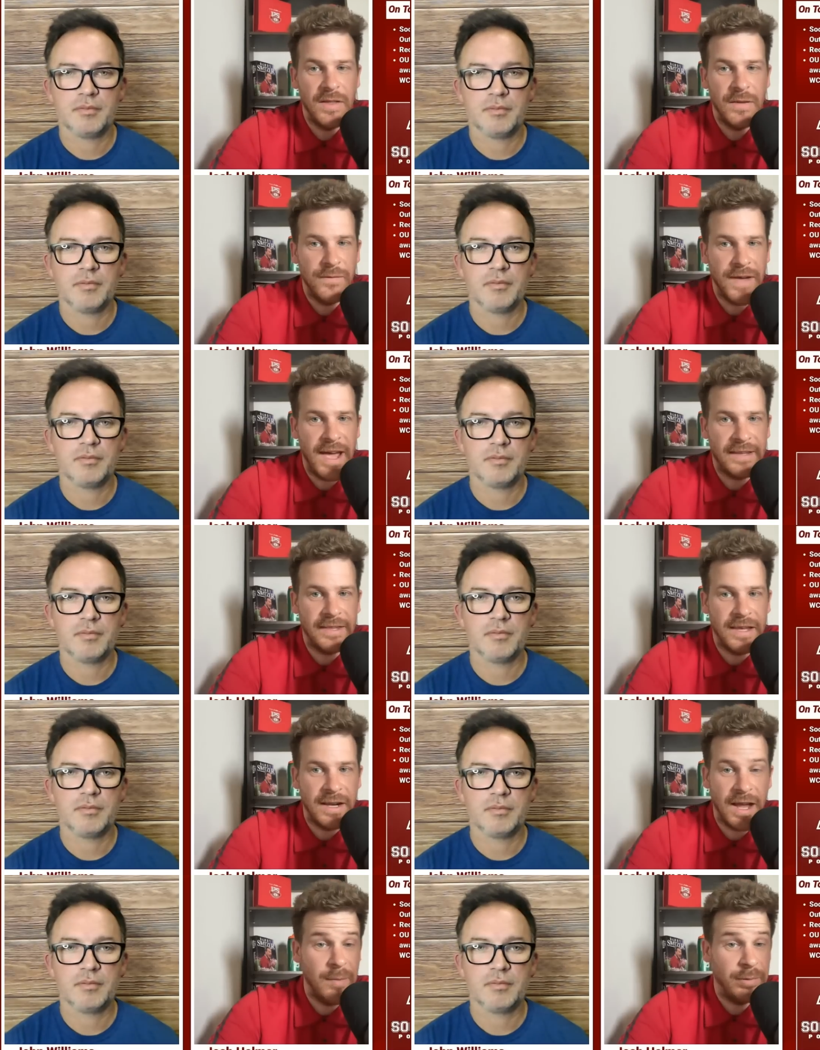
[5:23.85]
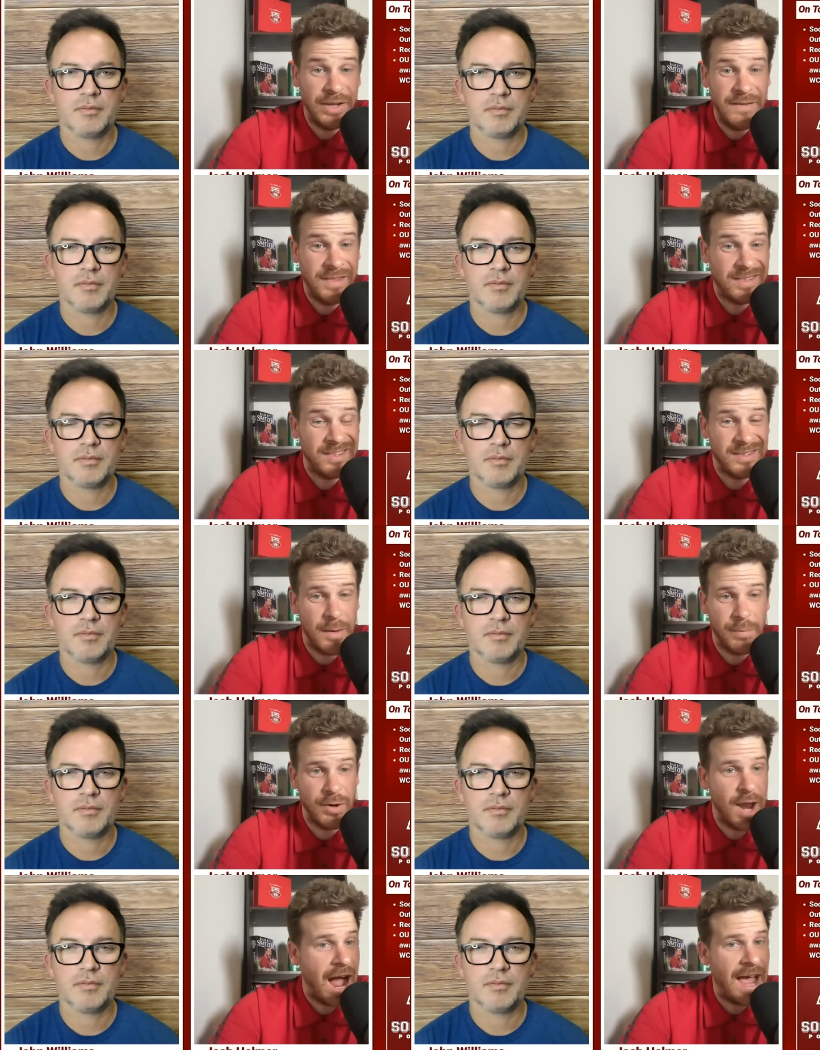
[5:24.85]
Speaker 1: the fact that I believe this is
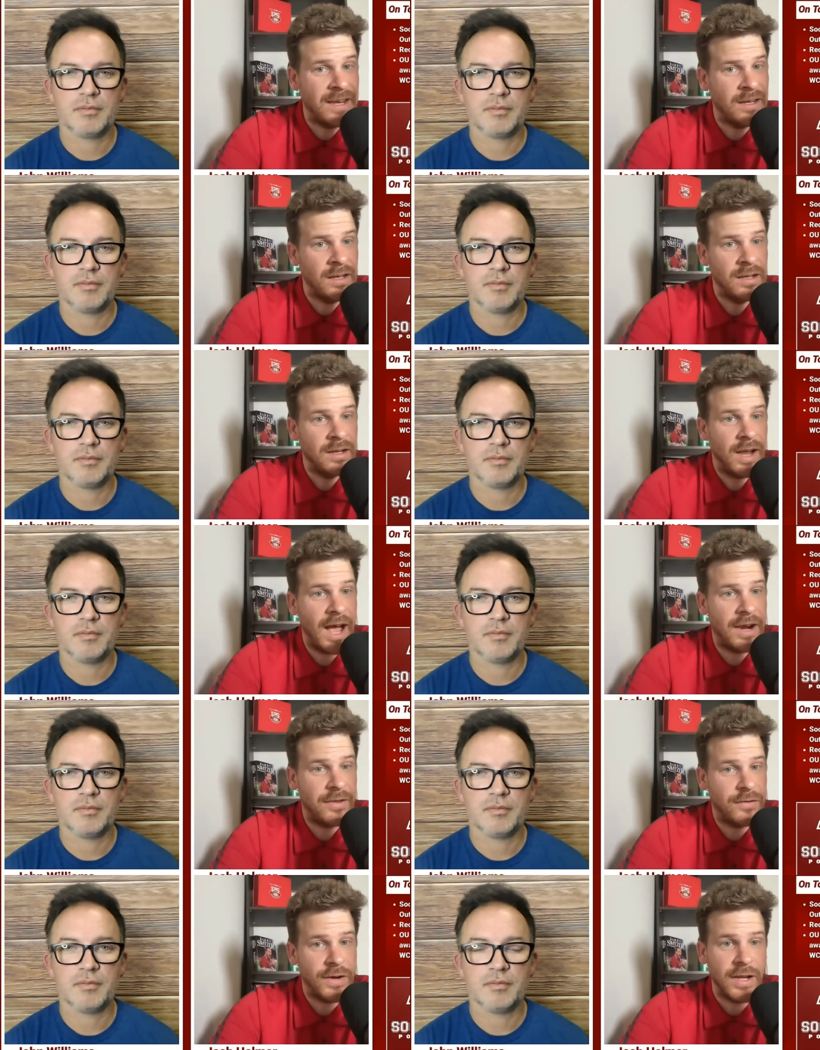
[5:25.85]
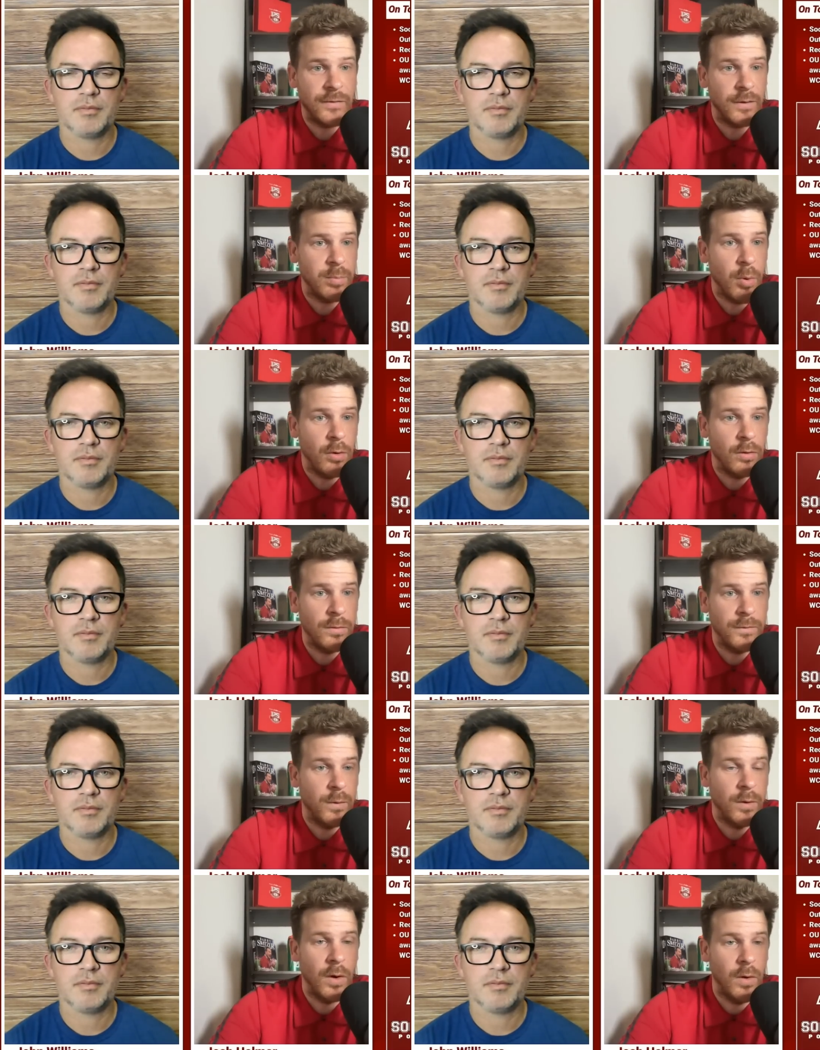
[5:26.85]
number nine out of the transfer portal
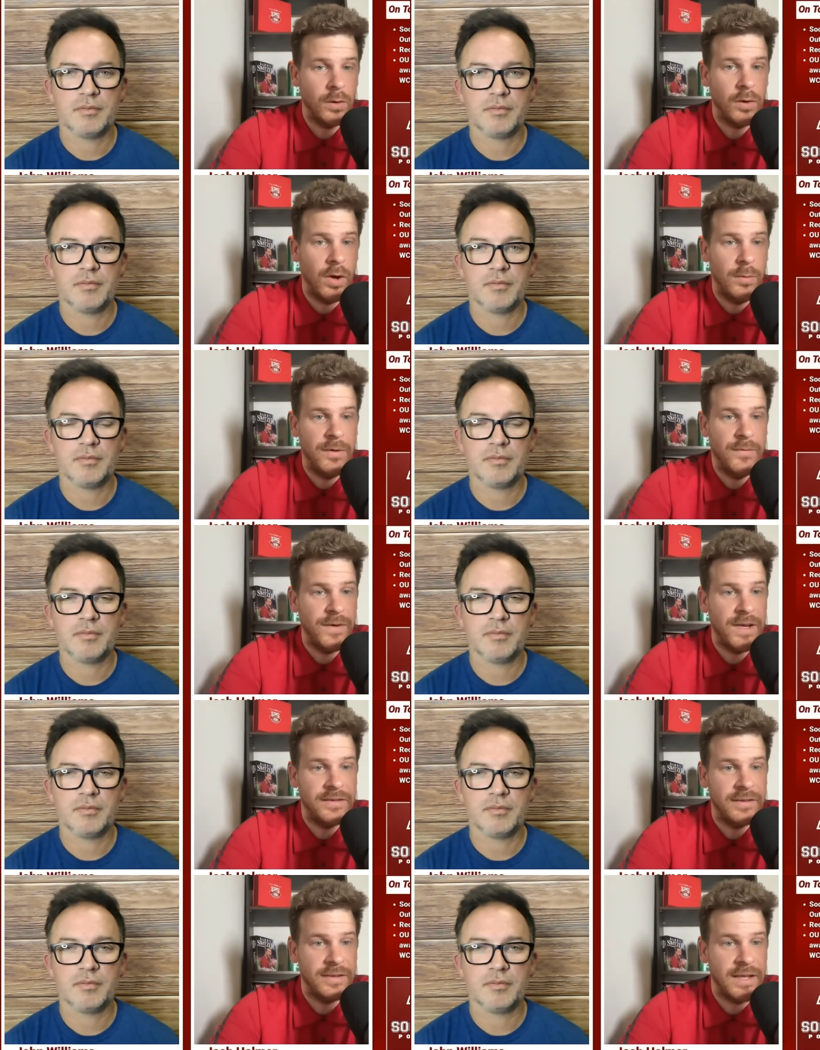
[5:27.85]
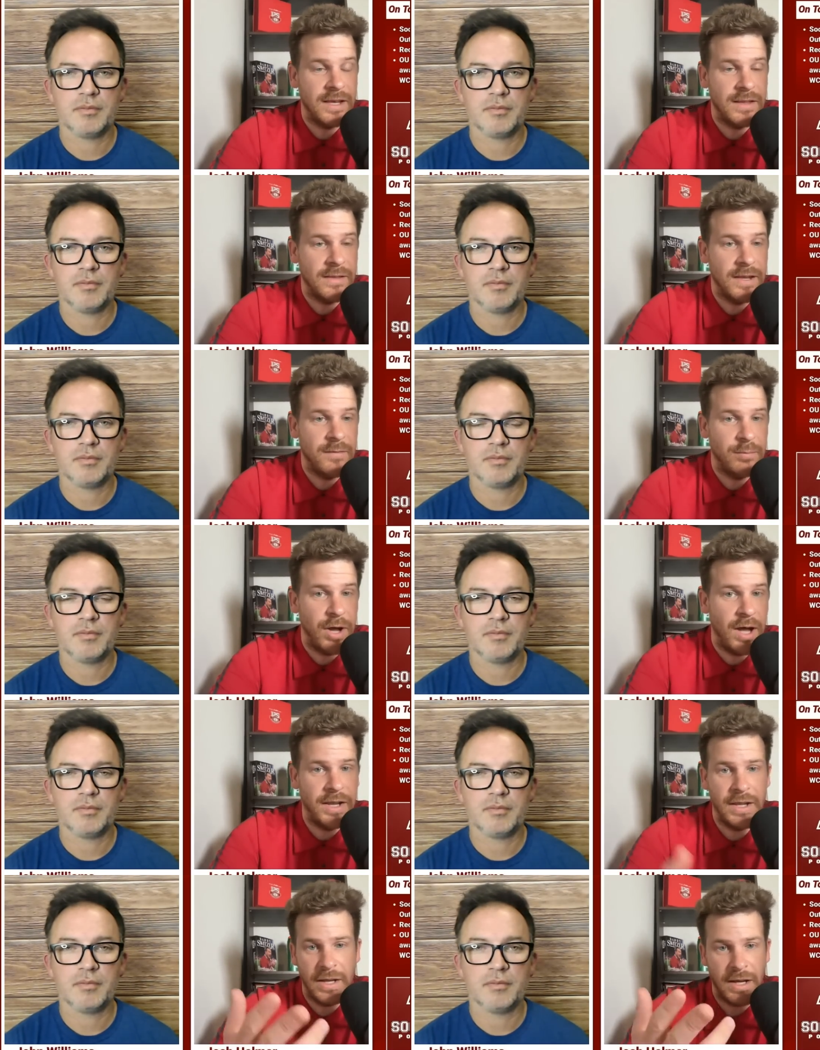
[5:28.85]
for Oklahoma faces that they have
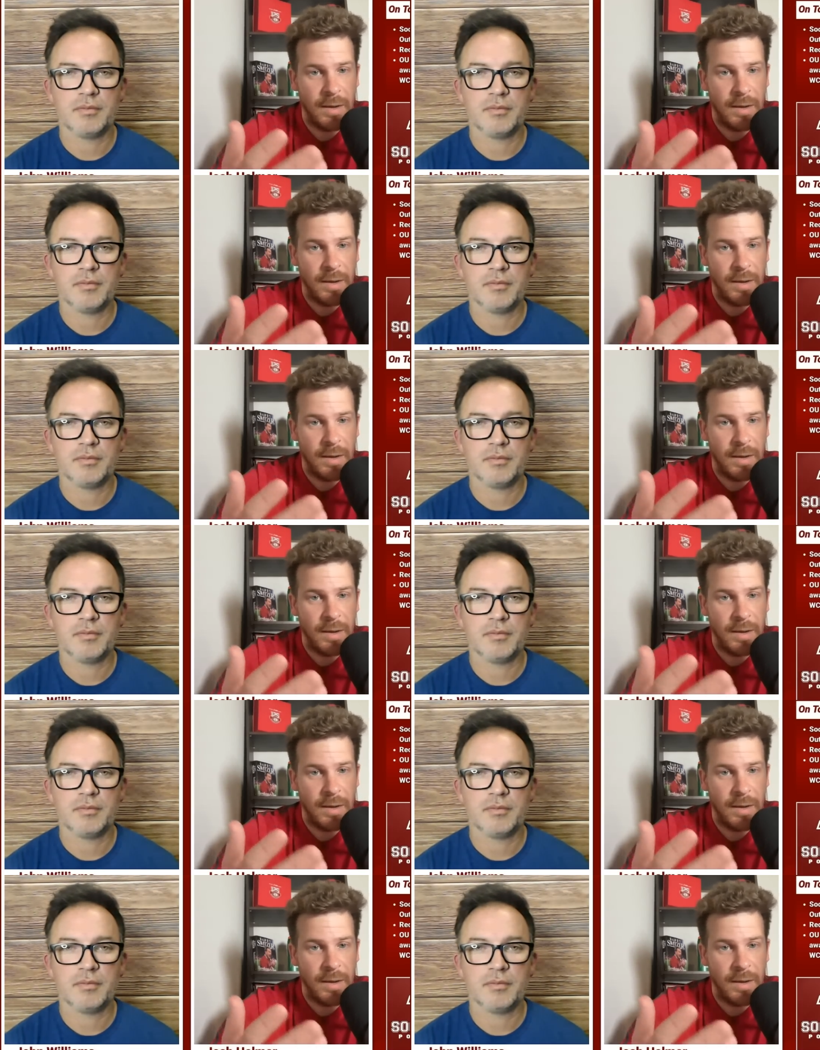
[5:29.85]
brought in, and